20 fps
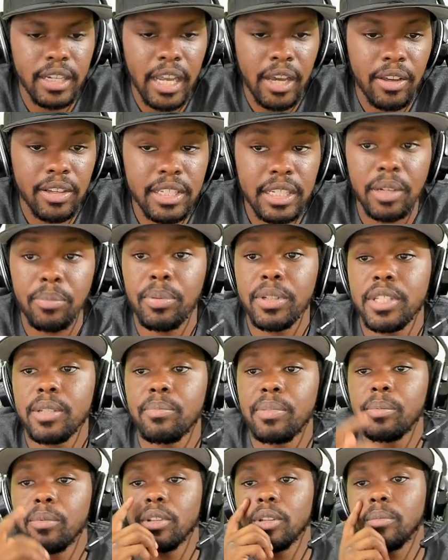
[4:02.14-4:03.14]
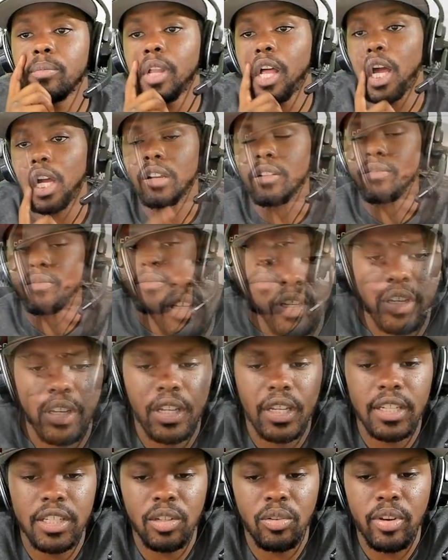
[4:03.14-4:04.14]
now it's time to put some people on the block.
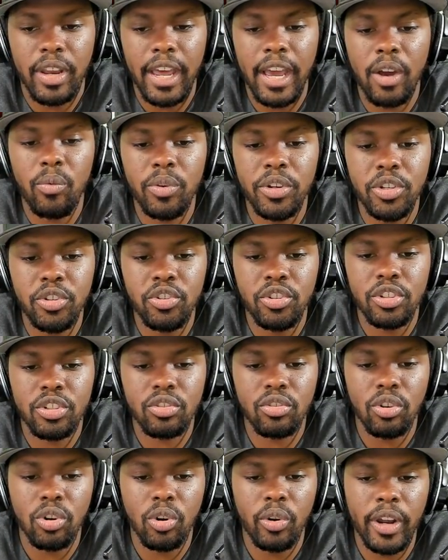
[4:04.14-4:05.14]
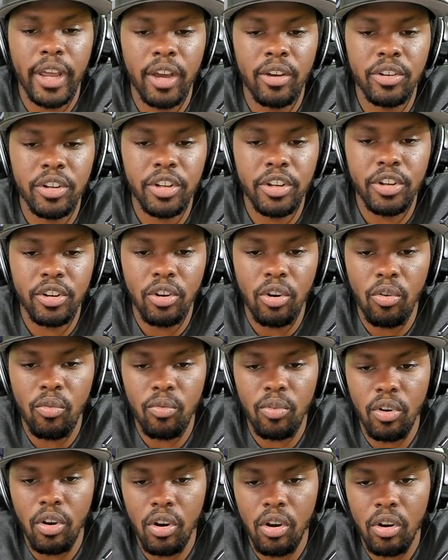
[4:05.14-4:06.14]
And so now when you just scroll down in your
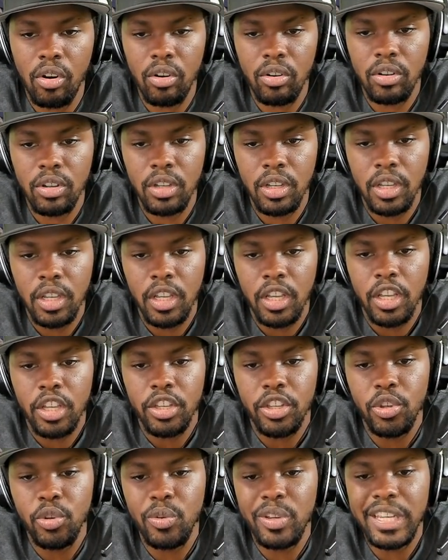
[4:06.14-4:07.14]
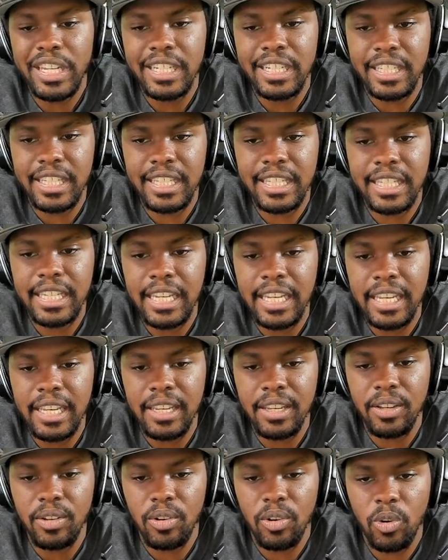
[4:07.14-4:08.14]
overall, you can
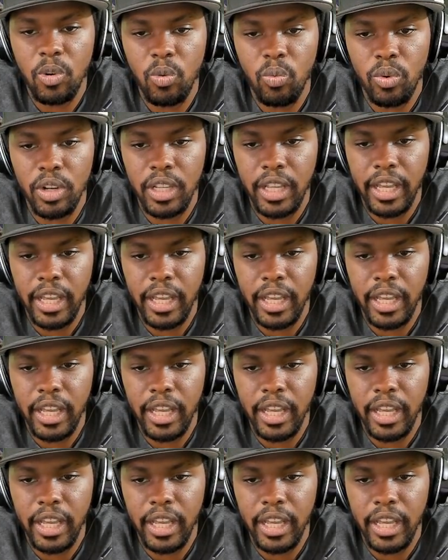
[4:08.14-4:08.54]
see where